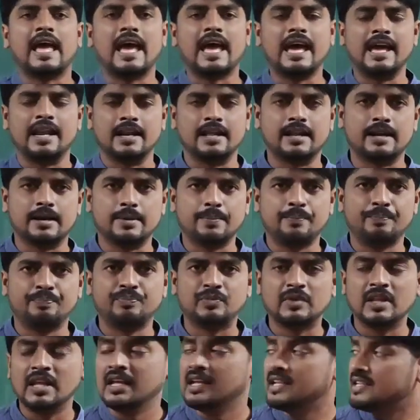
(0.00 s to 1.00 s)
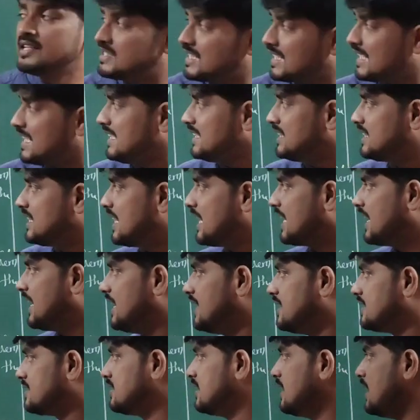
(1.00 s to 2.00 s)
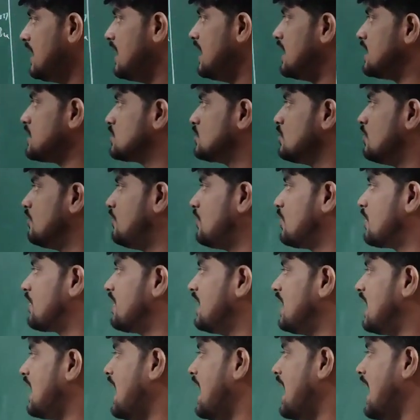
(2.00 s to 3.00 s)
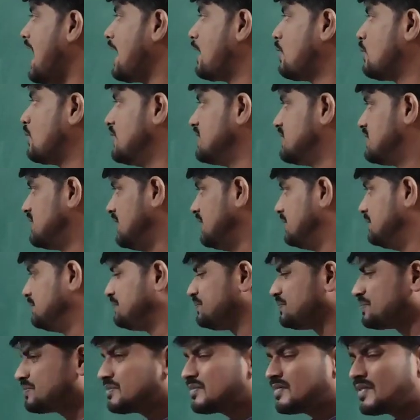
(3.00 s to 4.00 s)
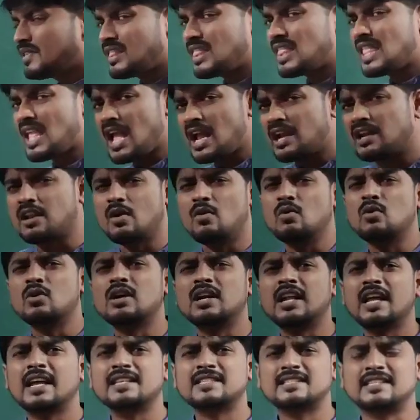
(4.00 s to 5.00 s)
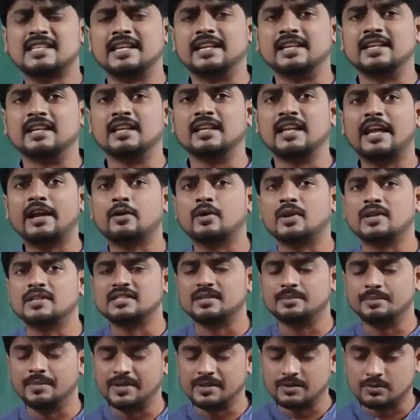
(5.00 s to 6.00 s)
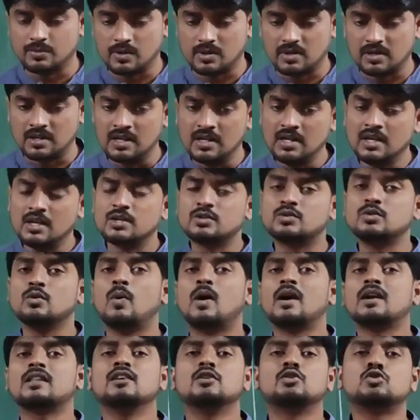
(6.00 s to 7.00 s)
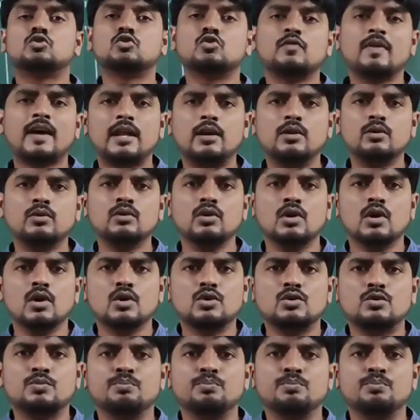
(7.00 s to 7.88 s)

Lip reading: Error. Second thing is, let's go for the accuracy. Now only I say accuracy means what? So what is the true value?